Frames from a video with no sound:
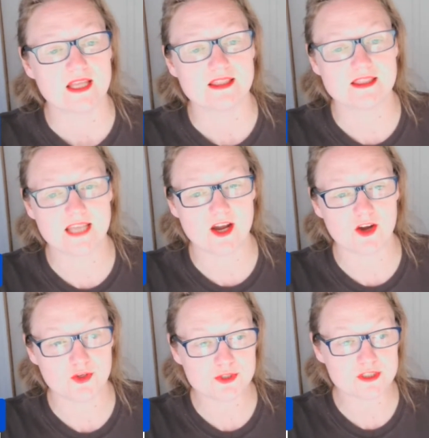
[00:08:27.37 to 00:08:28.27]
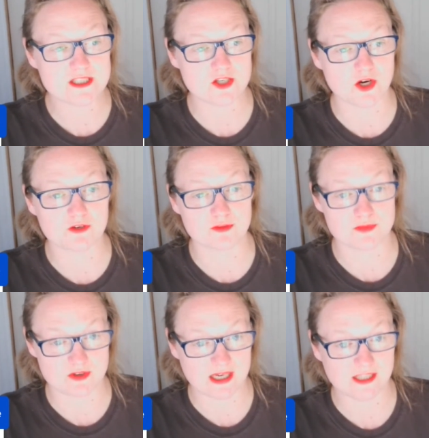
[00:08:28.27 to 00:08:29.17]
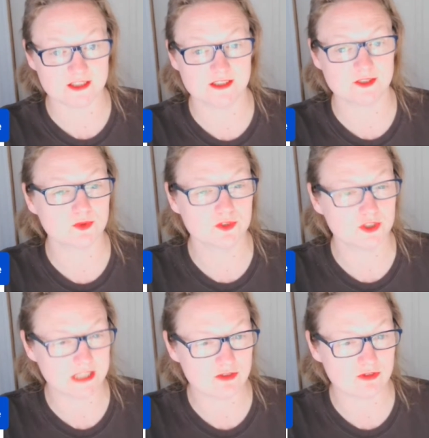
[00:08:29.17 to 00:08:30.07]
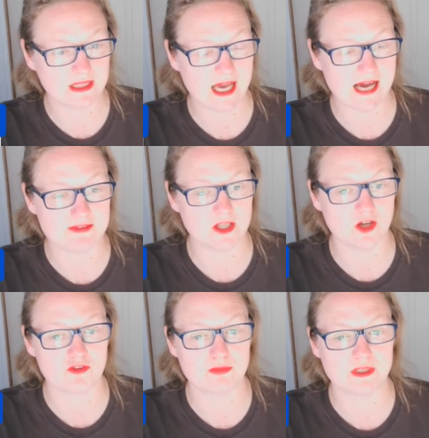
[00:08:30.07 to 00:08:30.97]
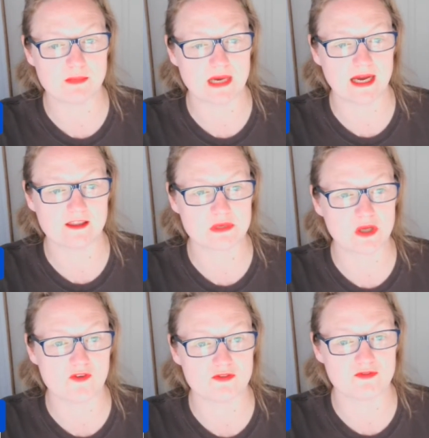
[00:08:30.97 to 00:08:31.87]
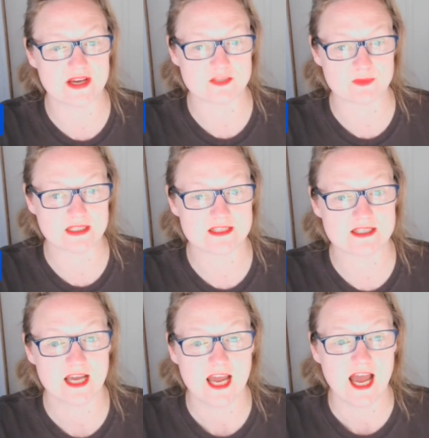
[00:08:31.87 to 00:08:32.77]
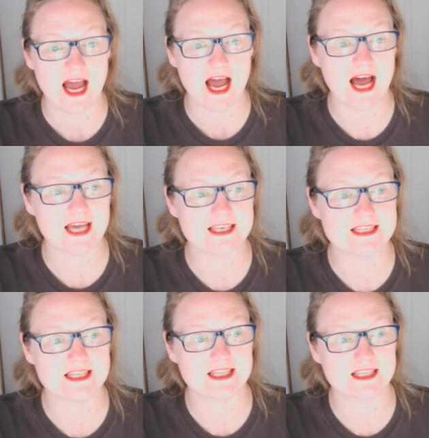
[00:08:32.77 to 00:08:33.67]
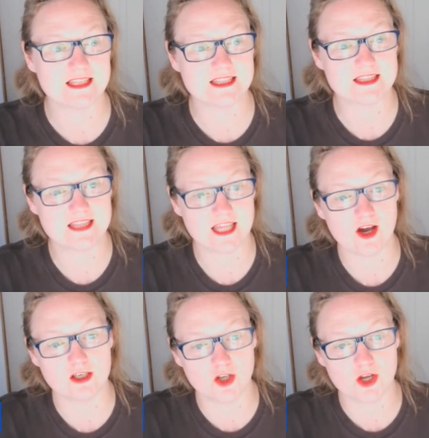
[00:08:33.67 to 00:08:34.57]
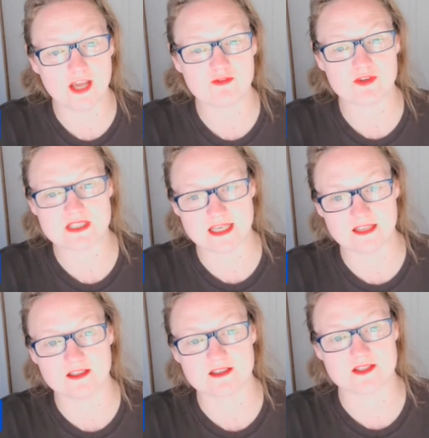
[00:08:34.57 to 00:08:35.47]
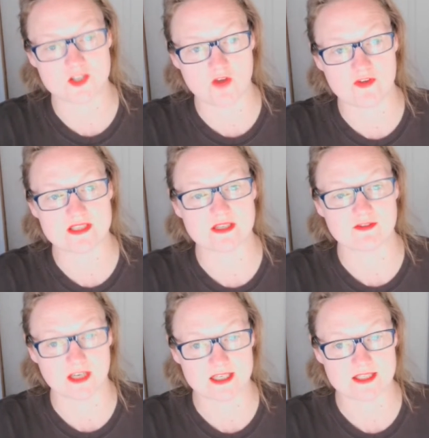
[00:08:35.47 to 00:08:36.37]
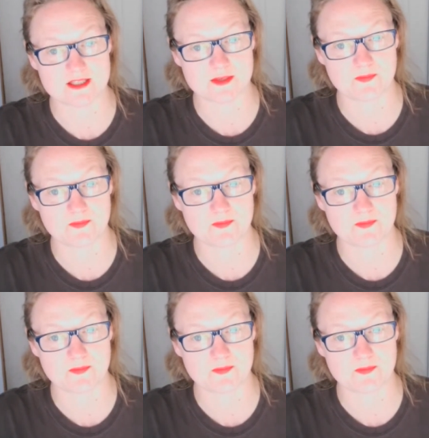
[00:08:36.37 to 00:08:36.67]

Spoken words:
they are usually starting from scratch. They don't generally have a lot of money behind them, a lot of investments, and they are looking for skills, service, and advice.